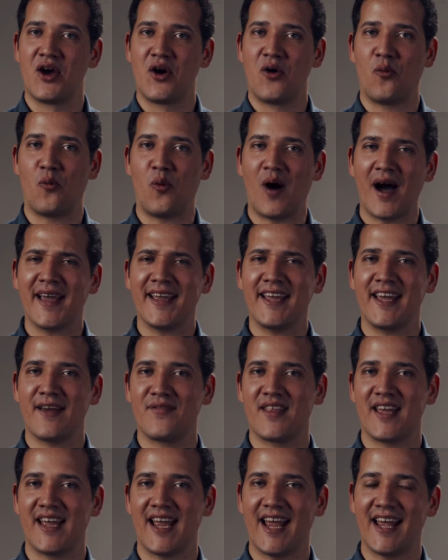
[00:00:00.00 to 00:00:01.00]
Why have
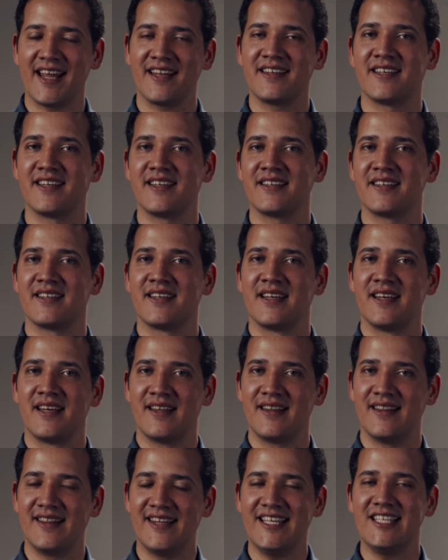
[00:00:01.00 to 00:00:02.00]
they entered
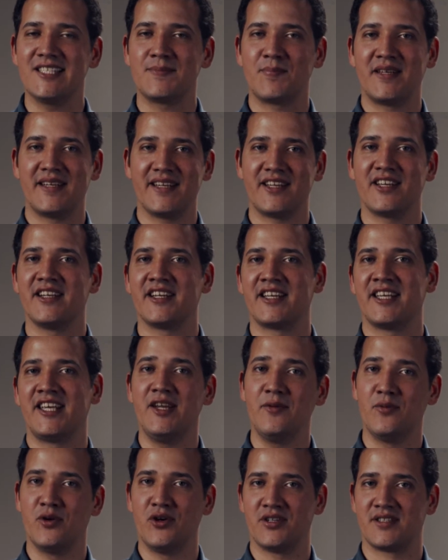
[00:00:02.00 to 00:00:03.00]
these particular
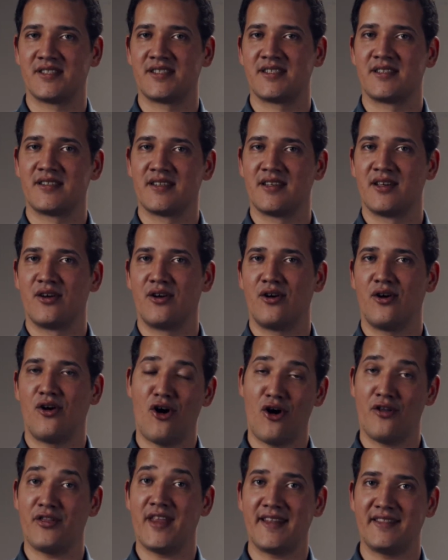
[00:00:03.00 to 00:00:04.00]
keywords
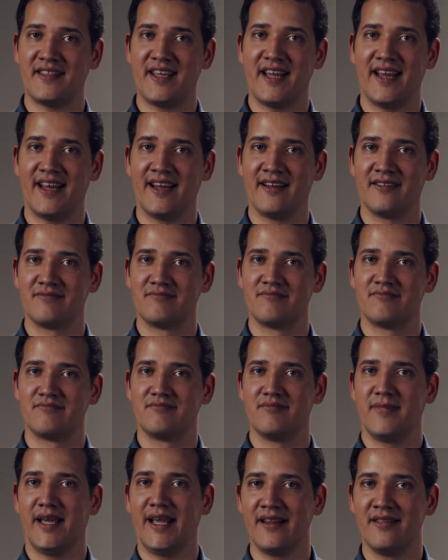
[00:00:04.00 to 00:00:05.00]
on that day
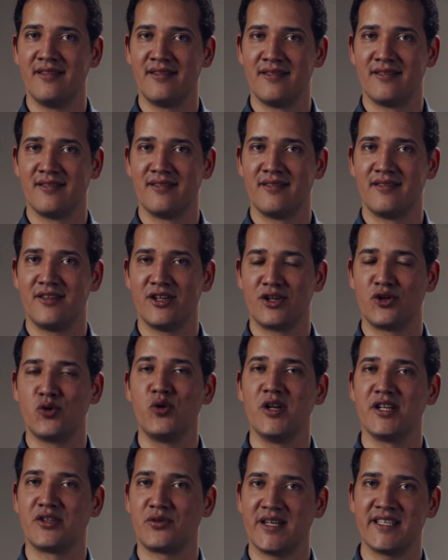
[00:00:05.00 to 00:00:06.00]
in the
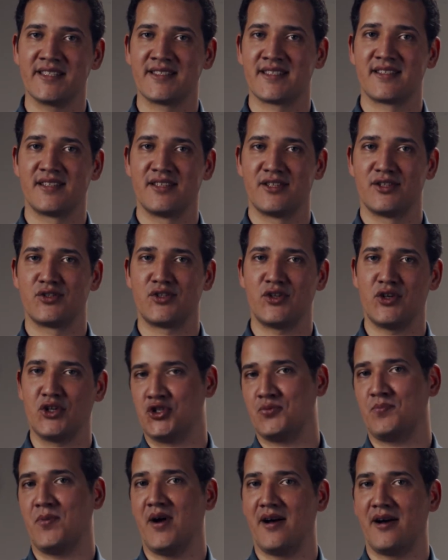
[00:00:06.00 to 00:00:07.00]
Google Trends
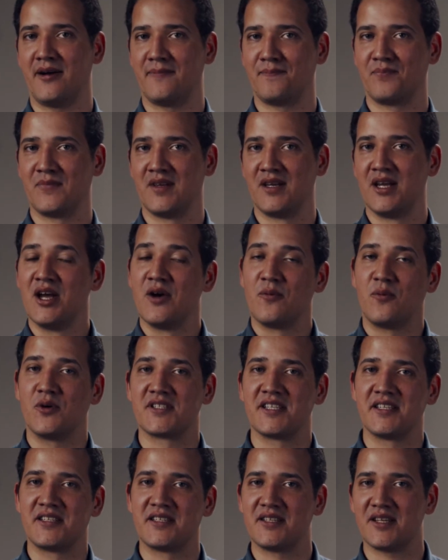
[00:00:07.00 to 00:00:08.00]
search bar? Was
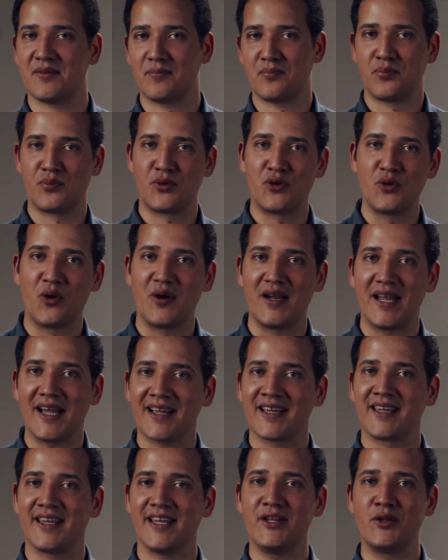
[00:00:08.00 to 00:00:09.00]
it pure
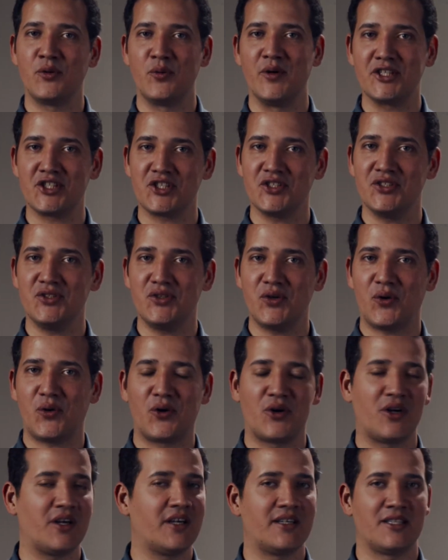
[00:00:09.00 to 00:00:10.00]
luck, intuition,
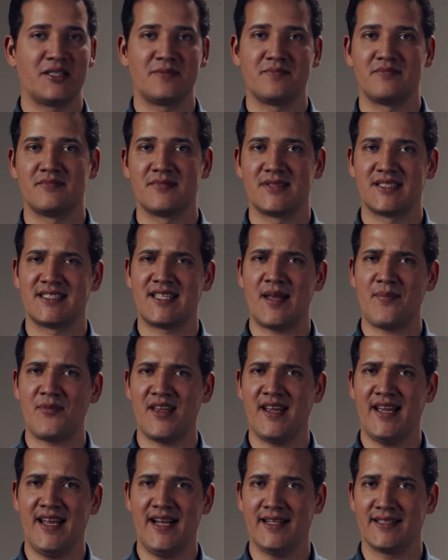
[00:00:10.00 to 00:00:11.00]
or
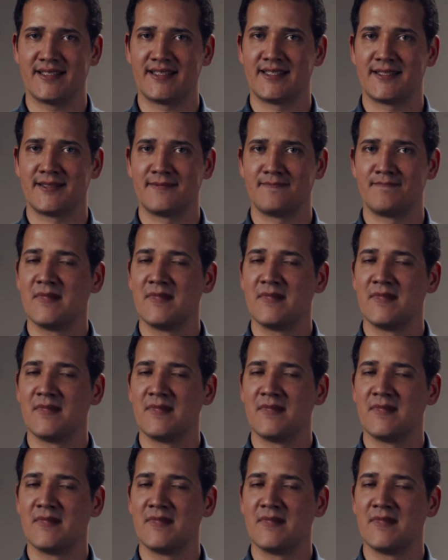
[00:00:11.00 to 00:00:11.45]
something else?